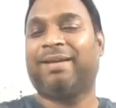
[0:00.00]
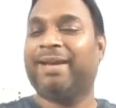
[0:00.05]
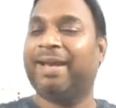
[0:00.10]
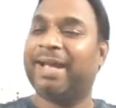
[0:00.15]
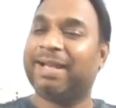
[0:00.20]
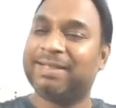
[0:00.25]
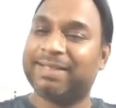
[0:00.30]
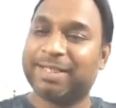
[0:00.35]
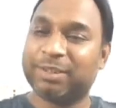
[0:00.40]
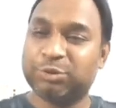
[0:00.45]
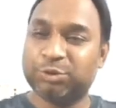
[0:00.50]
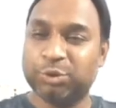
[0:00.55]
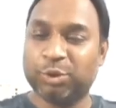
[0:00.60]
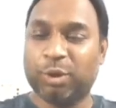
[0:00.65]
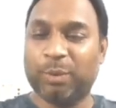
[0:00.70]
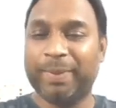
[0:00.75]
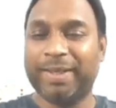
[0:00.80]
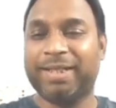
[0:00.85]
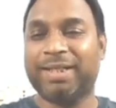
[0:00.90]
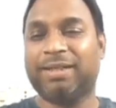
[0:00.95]
And there are
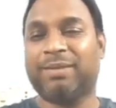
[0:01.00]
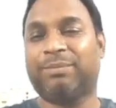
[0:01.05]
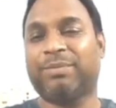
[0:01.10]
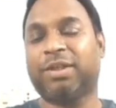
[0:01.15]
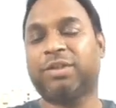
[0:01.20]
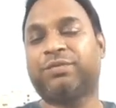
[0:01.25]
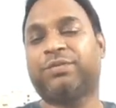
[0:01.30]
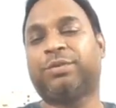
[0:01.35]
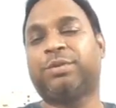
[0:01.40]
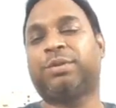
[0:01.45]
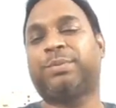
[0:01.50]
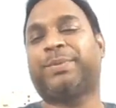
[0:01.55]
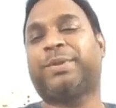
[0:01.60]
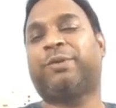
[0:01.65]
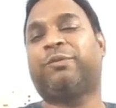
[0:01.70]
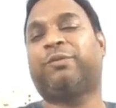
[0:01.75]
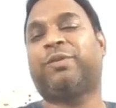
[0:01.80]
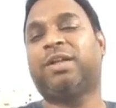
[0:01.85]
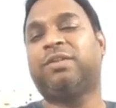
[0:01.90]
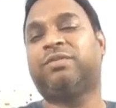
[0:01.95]
so many numbers: 4 to the
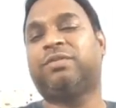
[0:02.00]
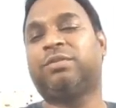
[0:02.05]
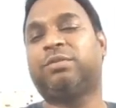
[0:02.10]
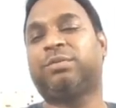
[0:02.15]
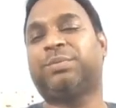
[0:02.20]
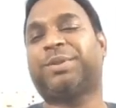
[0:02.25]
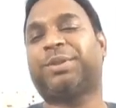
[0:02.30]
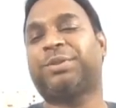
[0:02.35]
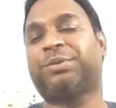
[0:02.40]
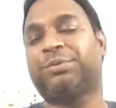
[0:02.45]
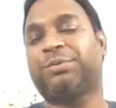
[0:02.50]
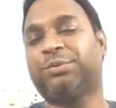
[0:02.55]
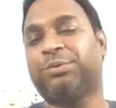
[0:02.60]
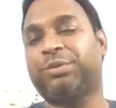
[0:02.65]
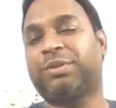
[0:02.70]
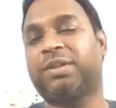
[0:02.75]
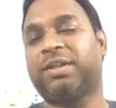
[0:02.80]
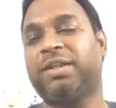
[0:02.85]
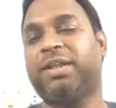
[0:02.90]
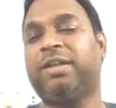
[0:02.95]
power 1, 4 to the power 2,
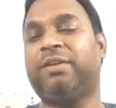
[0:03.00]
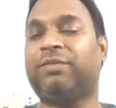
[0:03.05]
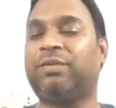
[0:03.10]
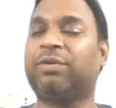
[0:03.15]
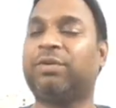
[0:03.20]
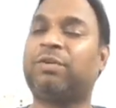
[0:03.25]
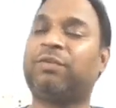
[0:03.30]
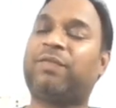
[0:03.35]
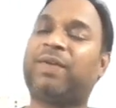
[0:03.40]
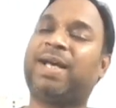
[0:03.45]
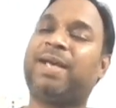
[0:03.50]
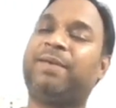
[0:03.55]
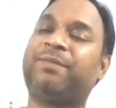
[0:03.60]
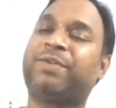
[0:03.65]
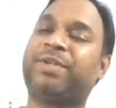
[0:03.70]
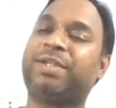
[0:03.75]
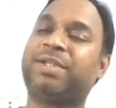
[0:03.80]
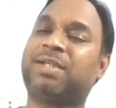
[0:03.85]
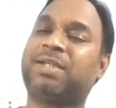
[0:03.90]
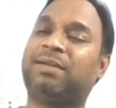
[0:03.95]
3, 4, 5,
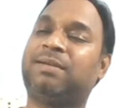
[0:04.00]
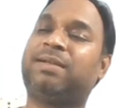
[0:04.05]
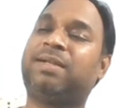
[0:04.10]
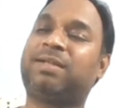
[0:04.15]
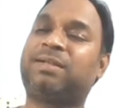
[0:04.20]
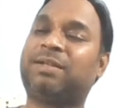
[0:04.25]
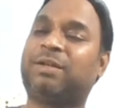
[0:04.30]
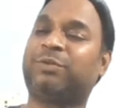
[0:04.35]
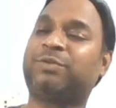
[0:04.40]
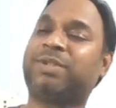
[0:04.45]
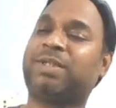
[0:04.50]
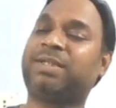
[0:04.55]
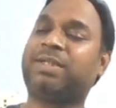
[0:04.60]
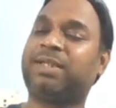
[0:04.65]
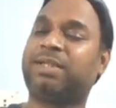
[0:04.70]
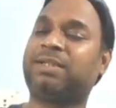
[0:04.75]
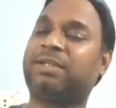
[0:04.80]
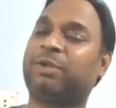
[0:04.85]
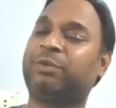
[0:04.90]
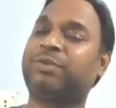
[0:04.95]
6, 100, 1000,
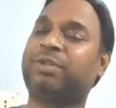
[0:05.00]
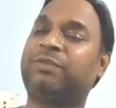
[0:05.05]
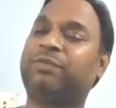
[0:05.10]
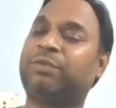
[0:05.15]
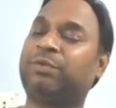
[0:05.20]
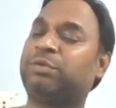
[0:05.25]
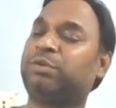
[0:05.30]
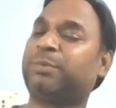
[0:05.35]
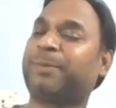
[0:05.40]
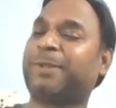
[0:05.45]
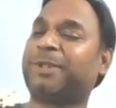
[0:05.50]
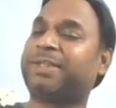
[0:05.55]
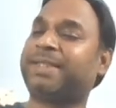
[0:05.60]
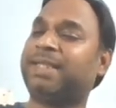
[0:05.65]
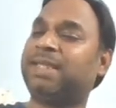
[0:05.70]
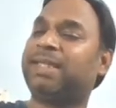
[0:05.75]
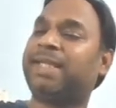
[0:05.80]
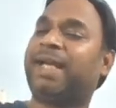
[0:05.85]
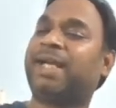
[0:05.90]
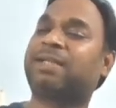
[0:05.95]
10,000, 4 to the power
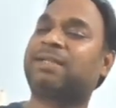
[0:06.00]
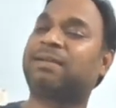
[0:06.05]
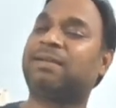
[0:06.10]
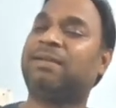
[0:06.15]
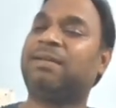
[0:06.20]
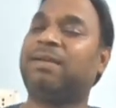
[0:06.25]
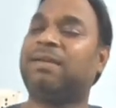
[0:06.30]
10 lakh,